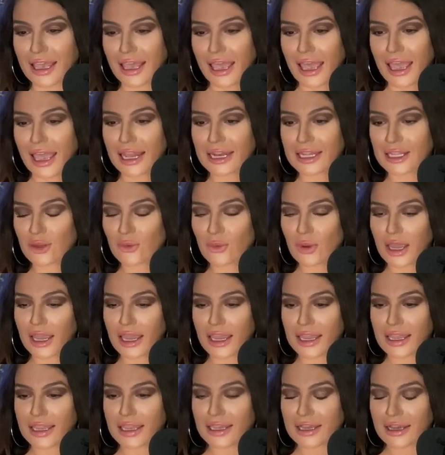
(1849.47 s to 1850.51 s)

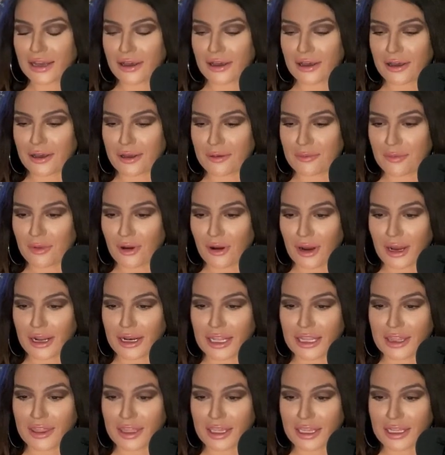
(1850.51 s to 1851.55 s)
anyway, all right,
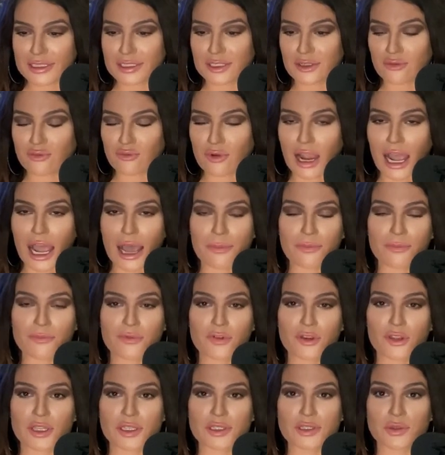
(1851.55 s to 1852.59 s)
I think it's a wrap
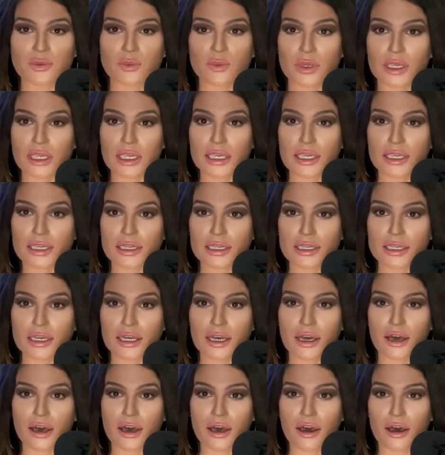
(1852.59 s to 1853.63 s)
for this week.
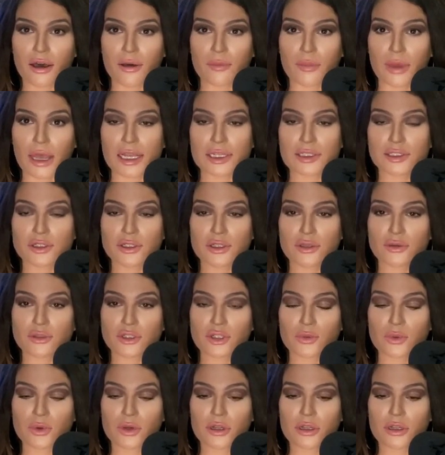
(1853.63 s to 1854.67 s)
As
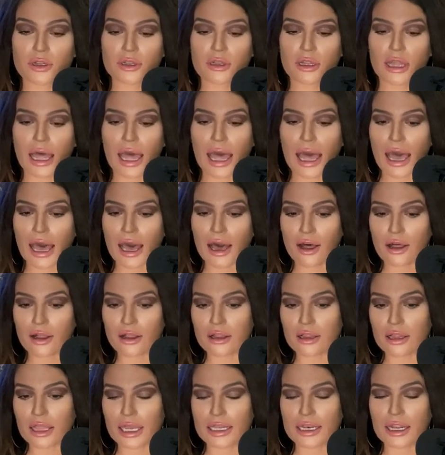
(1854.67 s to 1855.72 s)
usual,
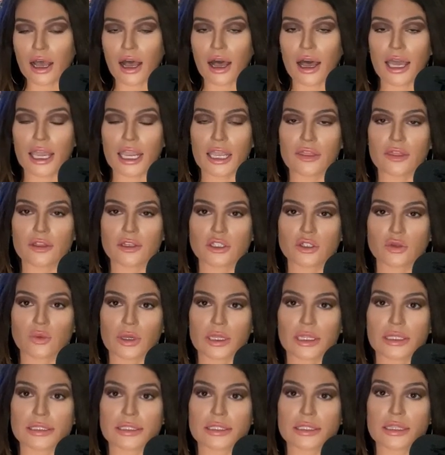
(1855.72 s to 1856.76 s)
Al and I and the
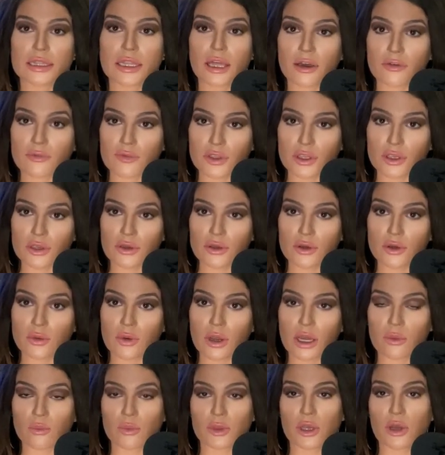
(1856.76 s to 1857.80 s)
twins love you,
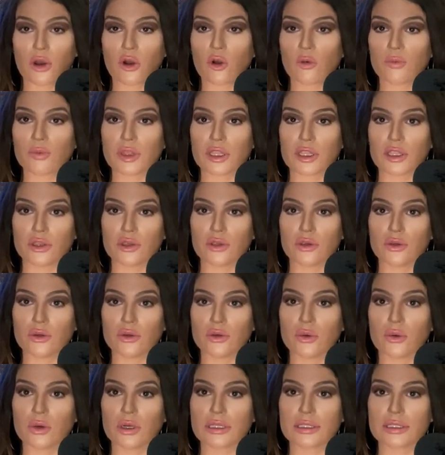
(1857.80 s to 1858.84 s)
and we hope that
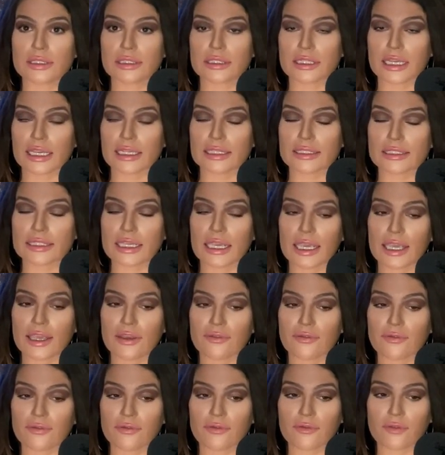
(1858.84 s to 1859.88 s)
you stay safe
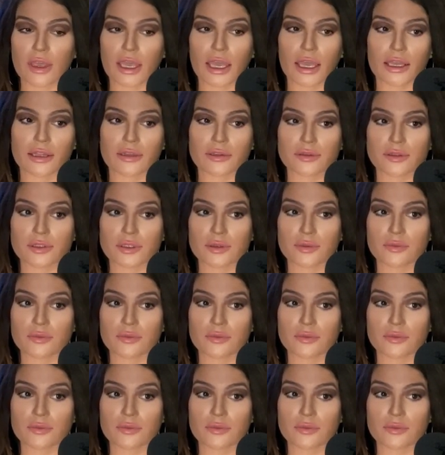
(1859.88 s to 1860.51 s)
and...